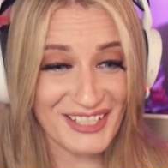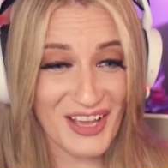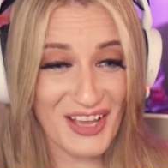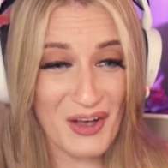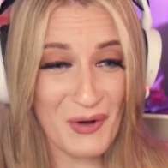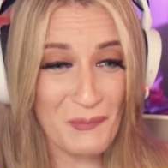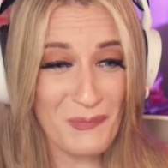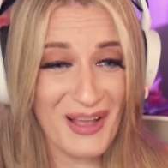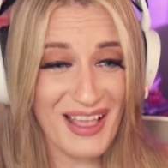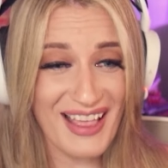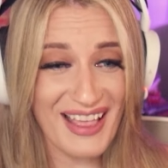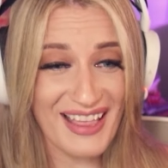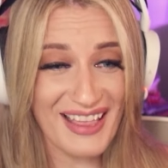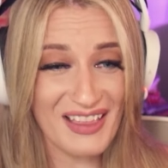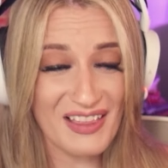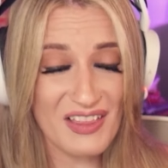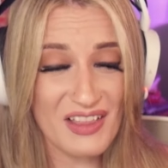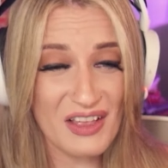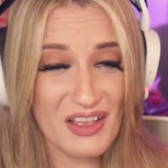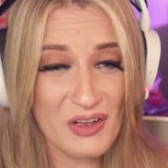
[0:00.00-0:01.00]
gonna go
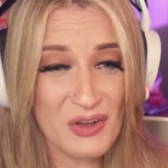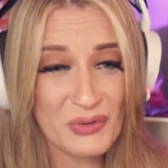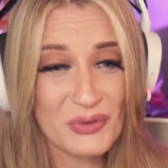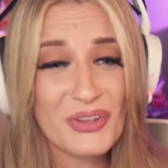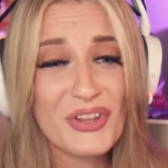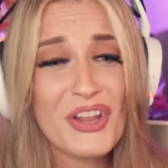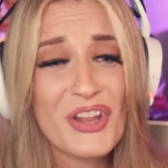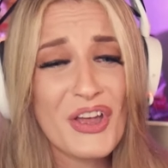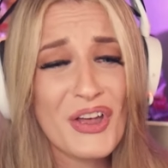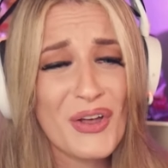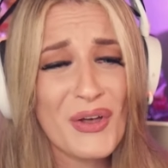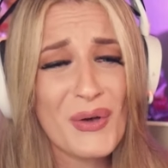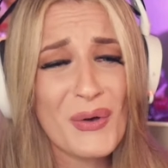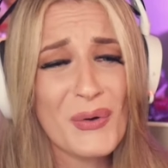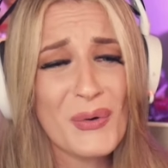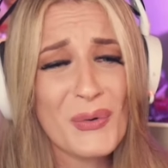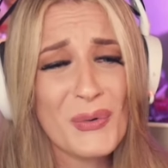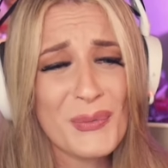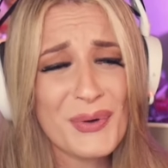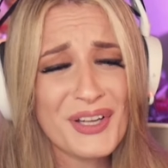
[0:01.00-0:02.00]
well. Oh
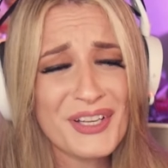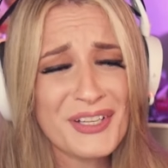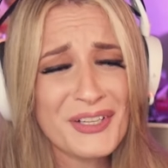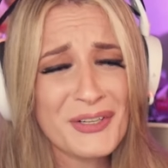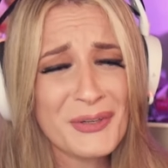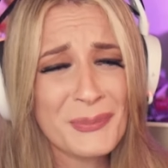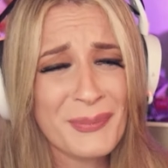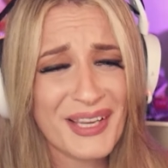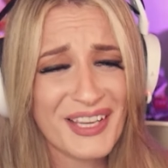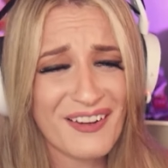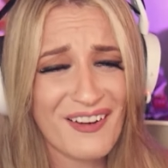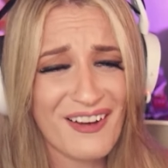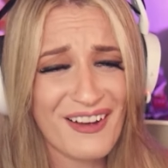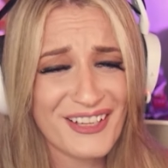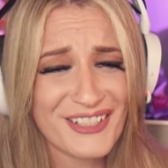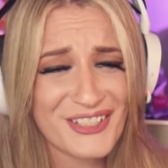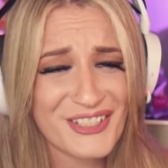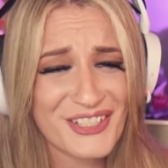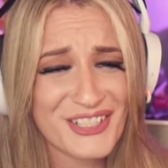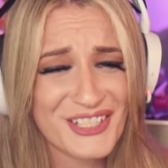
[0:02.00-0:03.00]
no. Oh my
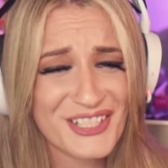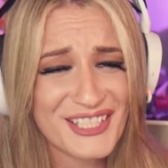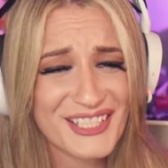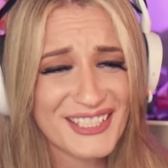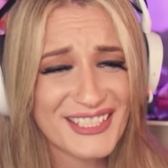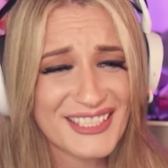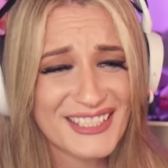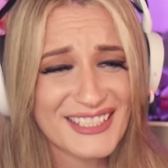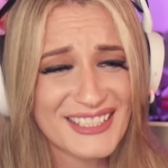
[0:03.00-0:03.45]
gosh.